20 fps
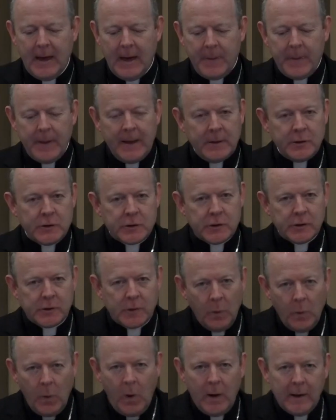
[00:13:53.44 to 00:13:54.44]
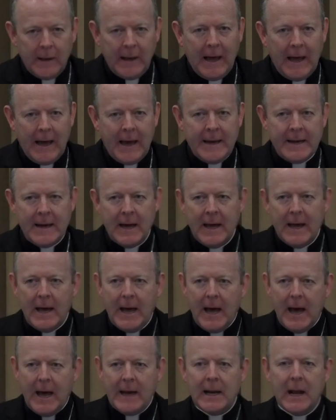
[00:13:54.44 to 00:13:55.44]
and then to go online
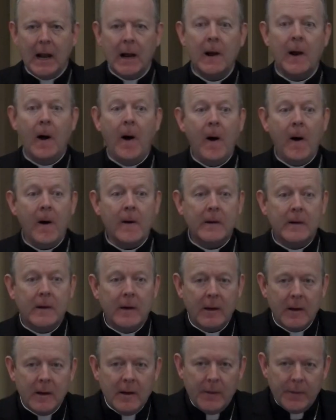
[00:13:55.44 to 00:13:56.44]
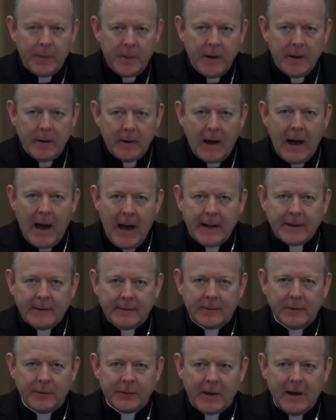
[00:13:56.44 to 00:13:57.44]
and log their
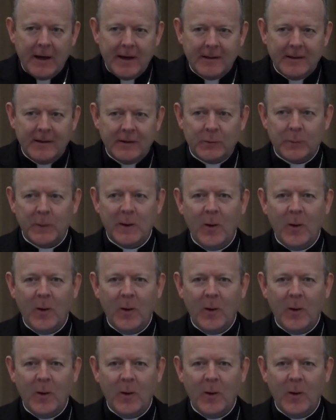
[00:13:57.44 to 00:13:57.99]
acts of kindness.